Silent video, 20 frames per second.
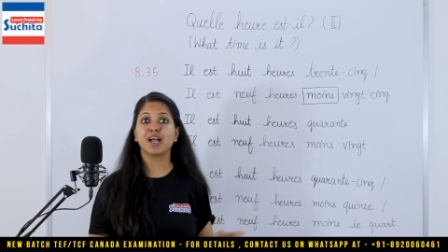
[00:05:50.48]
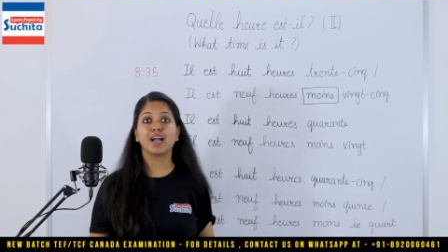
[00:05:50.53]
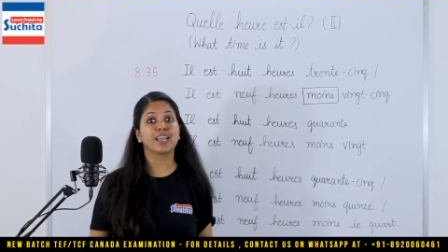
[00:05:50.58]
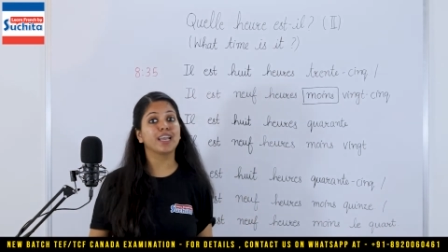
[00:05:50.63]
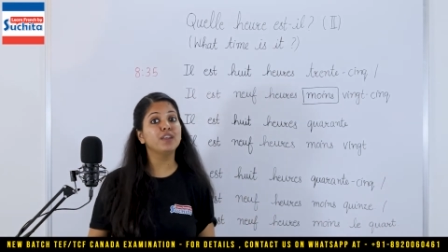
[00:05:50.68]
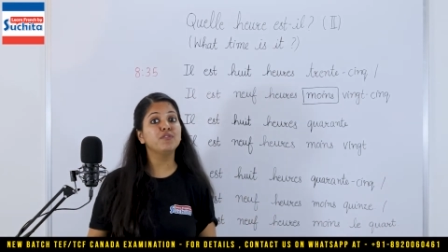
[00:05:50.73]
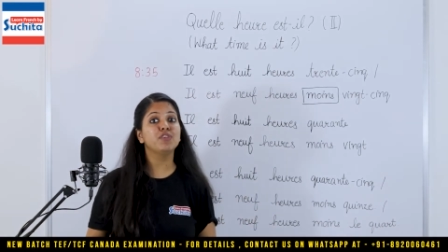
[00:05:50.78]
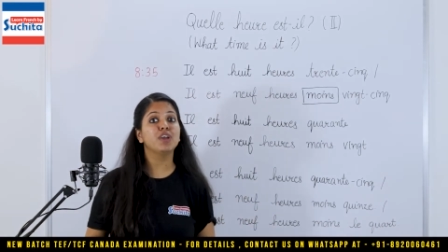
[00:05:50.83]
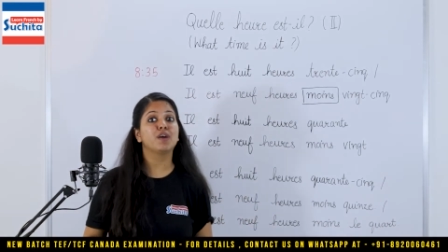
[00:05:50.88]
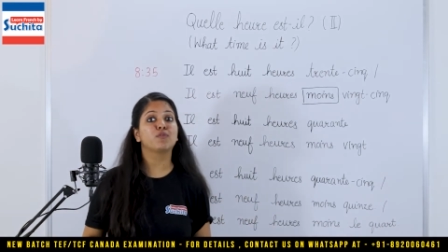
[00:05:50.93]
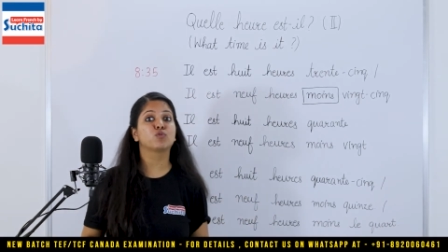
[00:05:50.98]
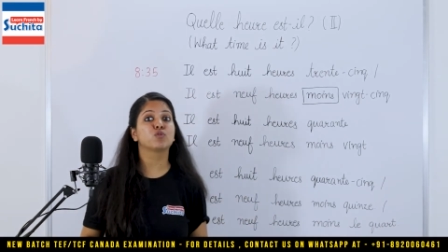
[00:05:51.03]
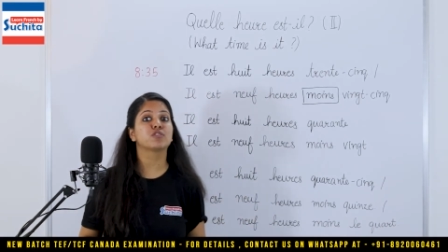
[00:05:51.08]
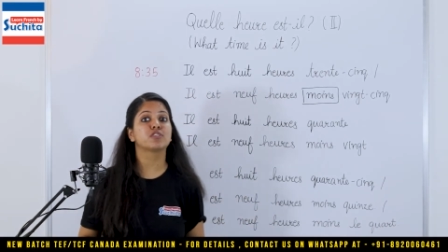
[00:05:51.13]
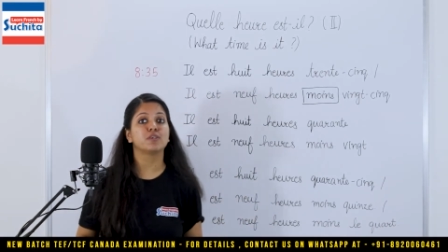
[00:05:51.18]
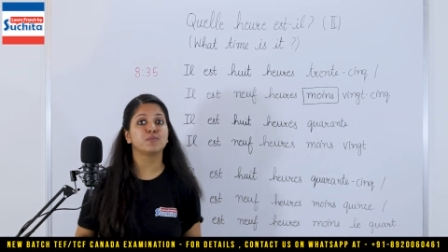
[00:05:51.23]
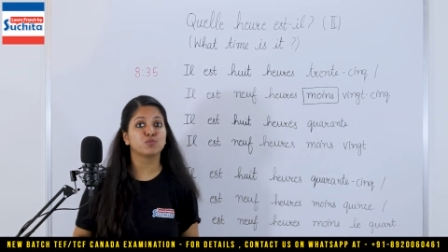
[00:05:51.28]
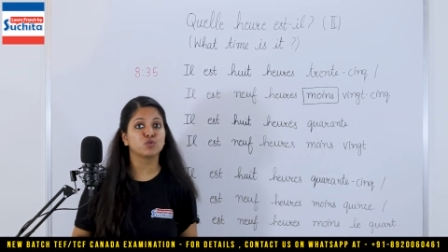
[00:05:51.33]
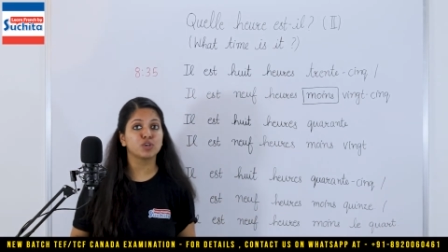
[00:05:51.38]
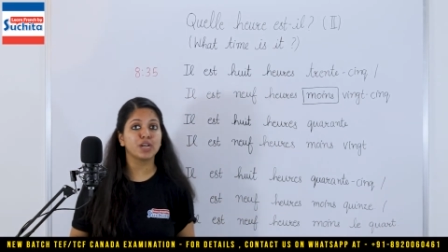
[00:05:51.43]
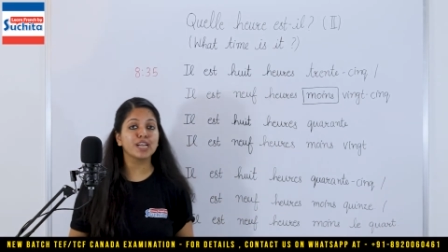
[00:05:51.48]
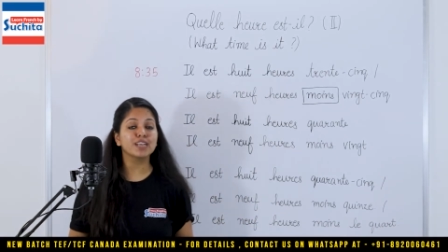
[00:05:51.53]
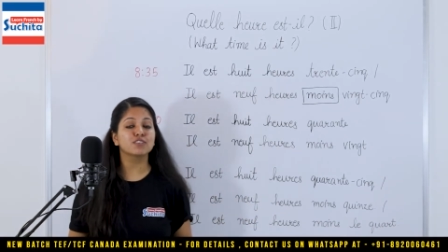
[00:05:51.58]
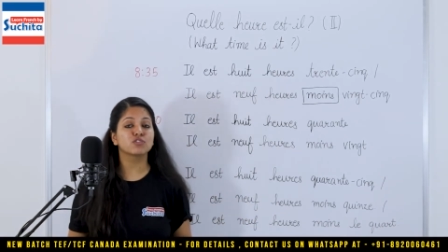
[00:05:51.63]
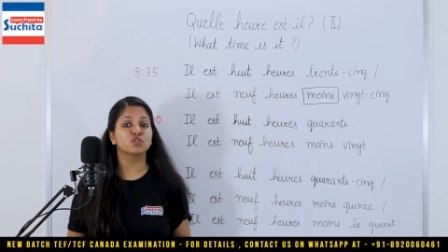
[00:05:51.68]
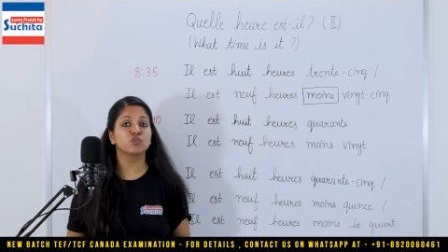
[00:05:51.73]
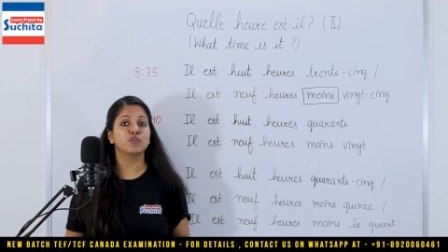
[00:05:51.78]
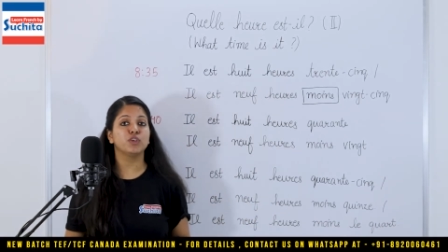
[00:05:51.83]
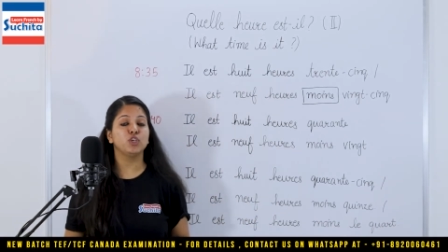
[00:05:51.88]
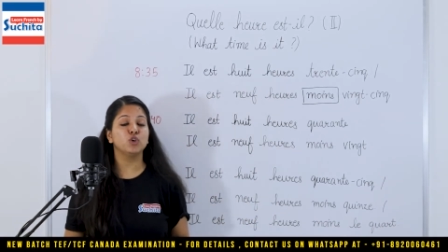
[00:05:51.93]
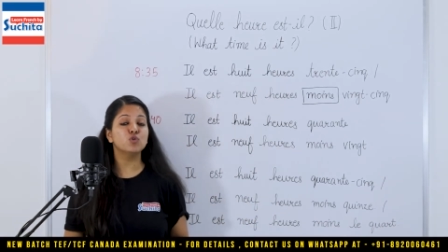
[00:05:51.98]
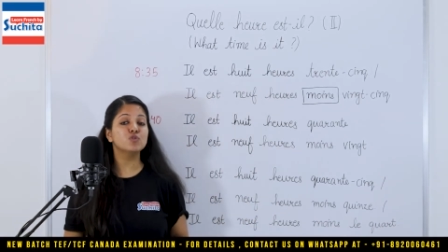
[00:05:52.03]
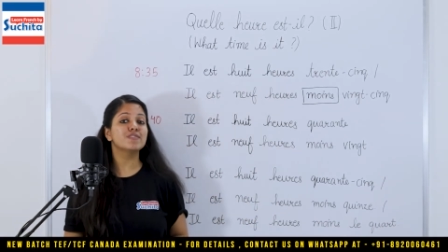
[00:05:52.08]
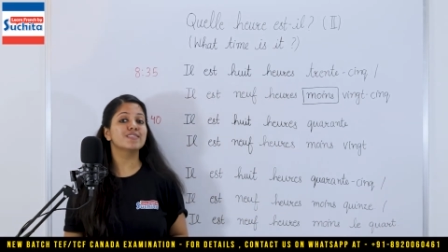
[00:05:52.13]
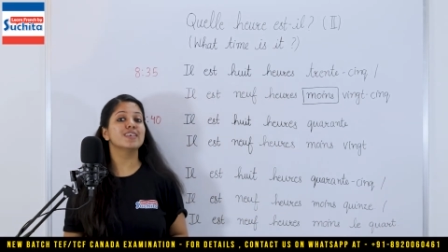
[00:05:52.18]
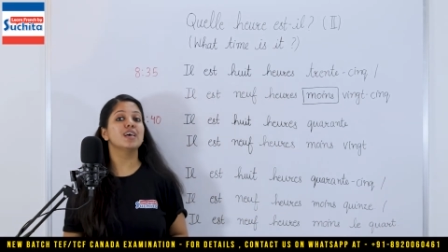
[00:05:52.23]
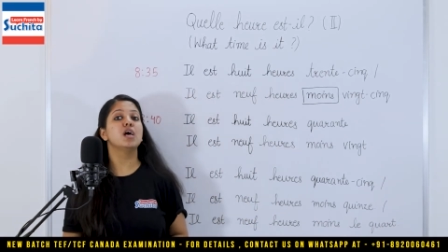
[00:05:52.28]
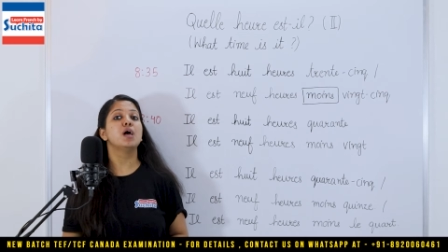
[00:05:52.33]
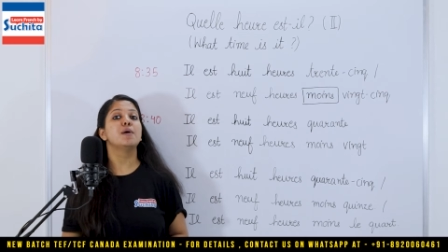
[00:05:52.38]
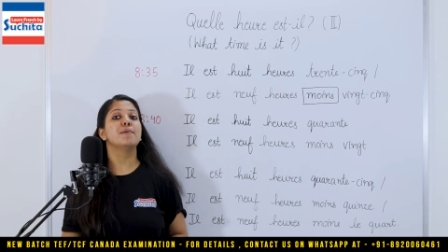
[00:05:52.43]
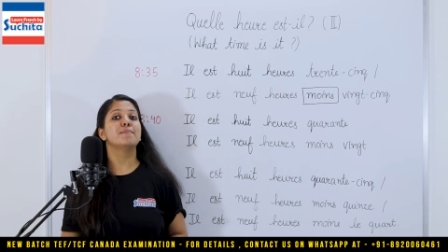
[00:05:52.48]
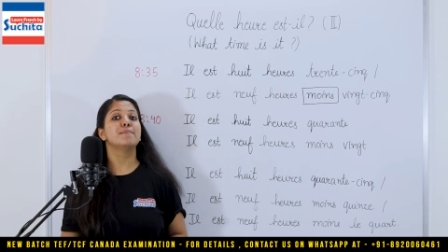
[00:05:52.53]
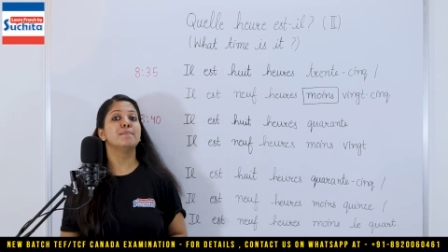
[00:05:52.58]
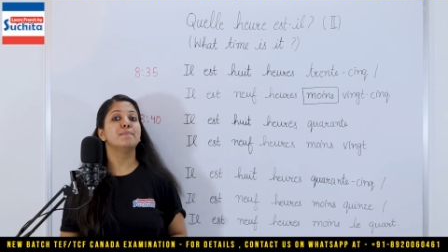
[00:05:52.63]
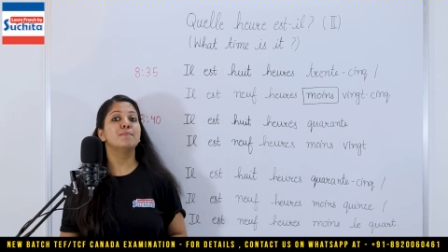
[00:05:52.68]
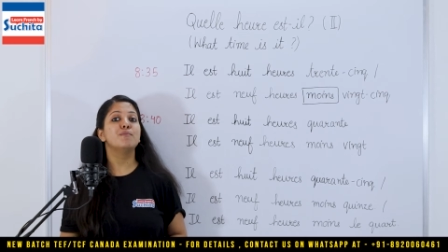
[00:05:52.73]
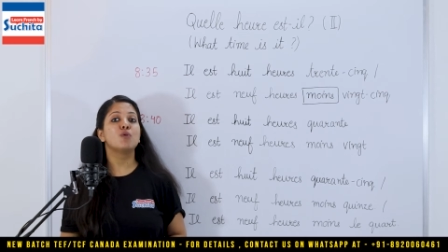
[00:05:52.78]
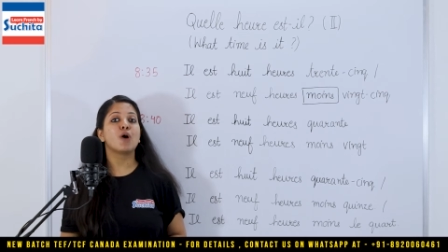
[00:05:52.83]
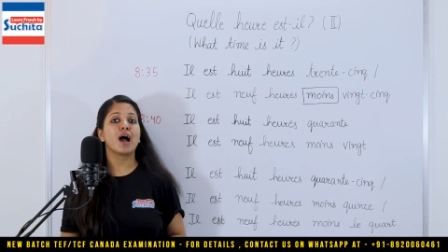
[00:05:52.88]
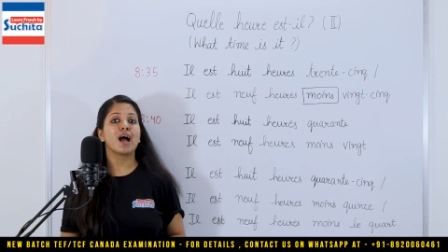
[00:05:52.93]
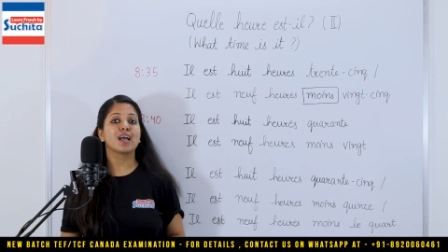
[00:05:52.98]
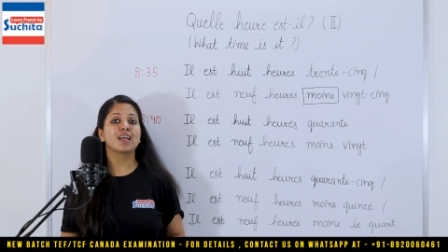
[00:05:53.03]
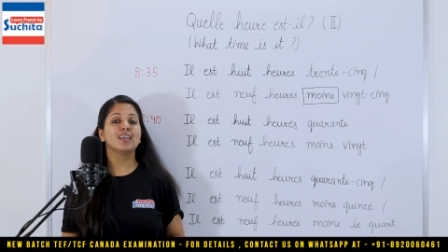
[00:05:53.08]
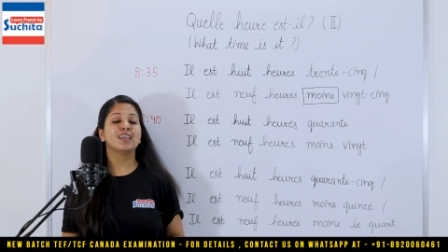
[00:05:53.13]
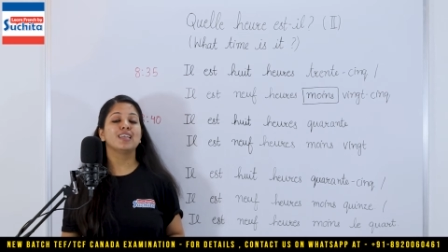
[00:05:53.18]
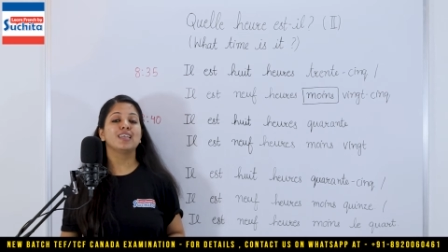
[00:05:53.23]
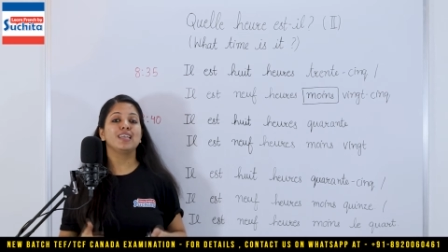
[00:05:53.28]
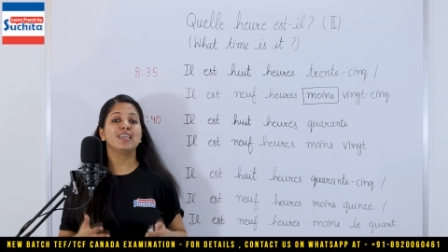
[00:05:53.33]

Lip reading: Again we have to subtract, so we use moins.